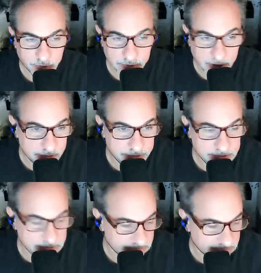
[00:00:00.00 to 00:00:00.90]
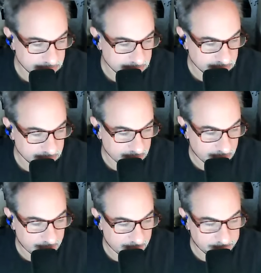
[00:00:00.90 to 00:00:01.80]
Who knows?
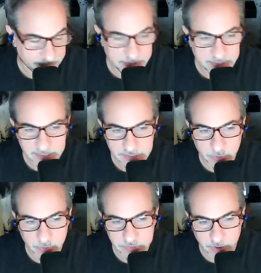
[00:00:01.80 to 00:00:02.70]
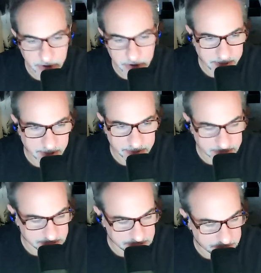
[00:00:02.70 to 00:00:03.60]
This is what's weird about
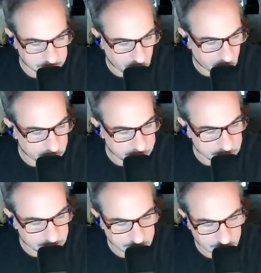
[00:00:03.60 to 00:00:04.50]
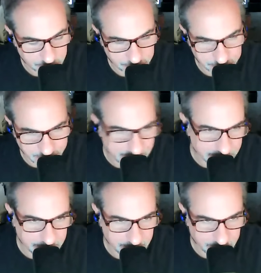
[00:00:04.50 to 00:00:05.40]
this
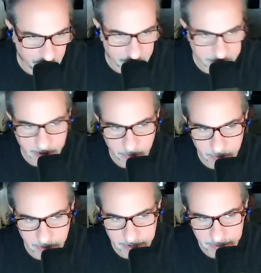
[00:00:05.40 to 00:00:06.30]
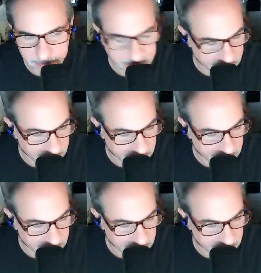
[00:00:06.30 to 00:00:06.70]
post-thing era that we're in.